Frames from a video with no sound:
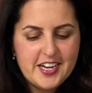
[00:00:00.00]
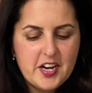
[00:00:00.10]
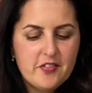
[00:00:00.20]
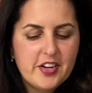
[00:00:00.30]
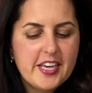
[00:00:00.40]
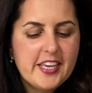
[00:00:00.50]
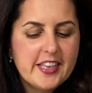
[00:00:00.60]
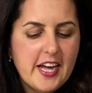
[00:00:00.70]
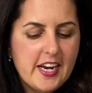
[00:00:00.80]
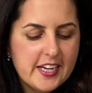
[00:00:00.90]
And in
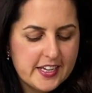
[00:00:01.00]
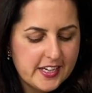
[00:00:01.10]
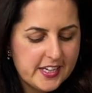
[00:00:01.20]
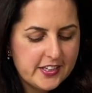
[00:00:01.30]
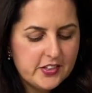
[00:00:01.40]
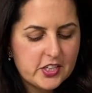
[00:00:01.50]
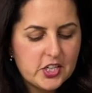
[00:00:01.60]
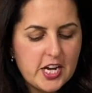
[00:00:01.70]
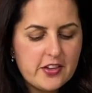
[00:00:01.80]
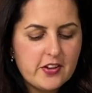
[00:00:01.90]
the real
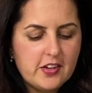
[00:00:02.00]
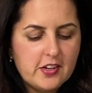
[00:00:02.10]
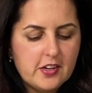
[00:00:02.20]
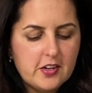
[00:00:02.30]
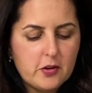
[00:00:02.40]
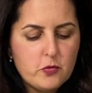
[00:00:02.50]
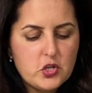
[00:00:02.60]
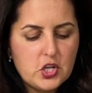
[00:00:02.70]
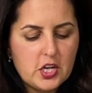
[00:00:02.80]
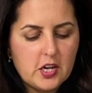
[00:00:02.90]
handpiece holder,
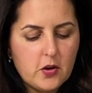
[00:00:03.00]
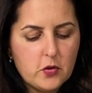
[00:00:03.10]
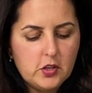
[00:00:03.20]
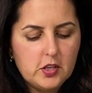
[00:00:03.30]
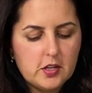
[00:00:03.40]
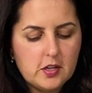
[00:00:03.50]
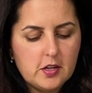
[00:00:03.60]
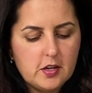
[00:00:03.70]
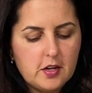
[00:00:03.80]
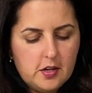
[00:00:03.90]
you
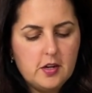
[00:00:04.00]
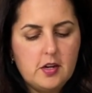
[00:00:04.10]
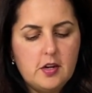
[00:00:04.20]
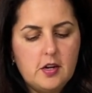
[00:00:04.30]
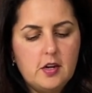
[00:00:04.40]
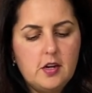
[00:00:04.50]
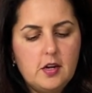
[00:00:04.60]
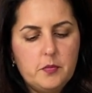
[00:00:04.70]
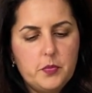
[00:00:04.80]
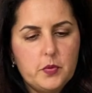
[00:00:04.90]
can see that it's
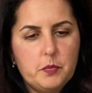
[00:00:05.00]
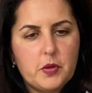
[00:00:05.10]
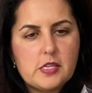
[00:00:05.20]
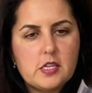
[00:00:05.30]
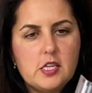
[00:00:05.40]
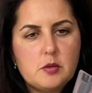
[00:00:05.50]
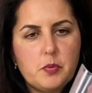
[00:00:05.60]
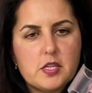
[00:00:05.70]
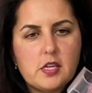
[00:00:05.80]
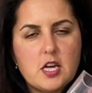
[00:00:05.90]
made of
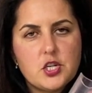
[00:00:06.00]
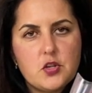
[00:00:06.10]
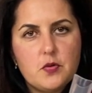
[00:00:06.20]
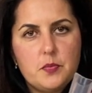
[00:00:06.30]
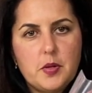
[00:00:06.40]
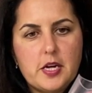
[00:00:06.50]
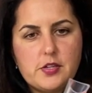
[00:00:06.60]
clear plastic.